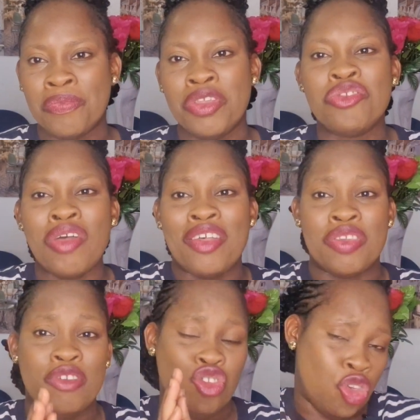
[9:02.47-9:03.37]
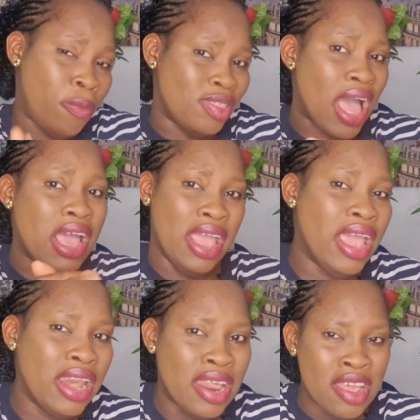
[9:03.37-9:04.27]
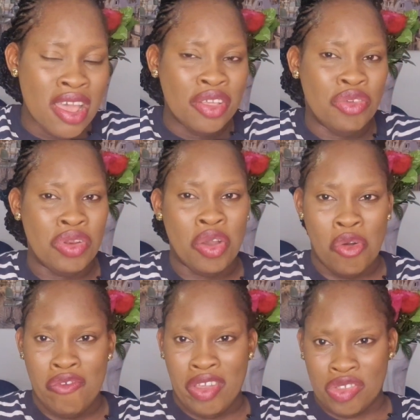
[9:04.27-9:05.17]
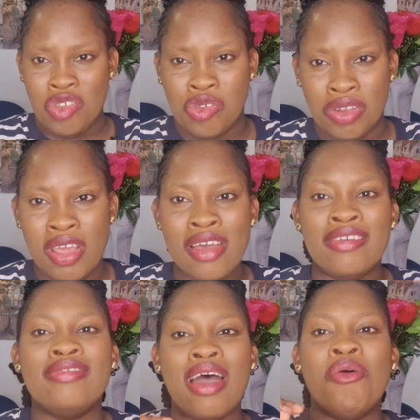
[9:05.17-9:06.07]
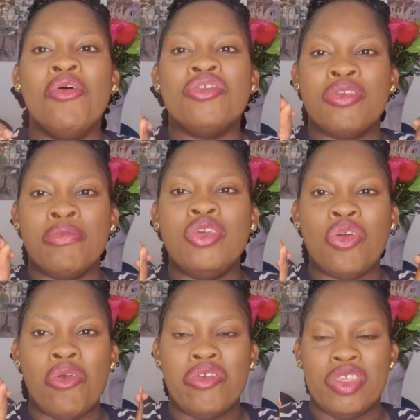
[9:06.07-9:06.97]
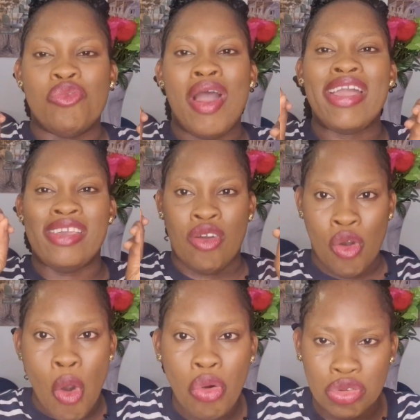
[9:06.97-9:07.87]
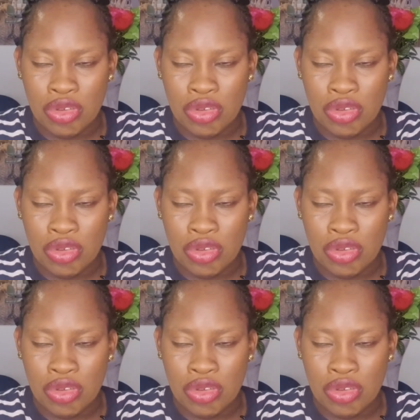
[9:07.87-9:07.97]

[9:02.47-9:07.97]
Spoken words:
It's not as if he chipped that in during conversation. That was the major reason why he called,